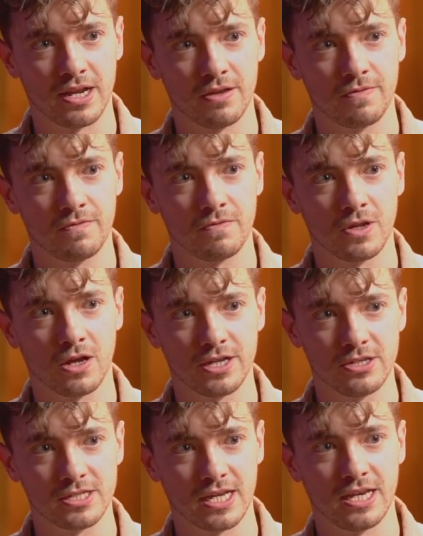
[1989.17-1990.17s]
And if, like
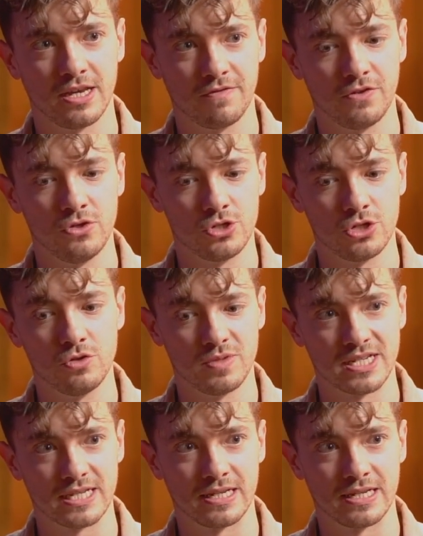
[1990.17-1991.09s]
you say, if you do miss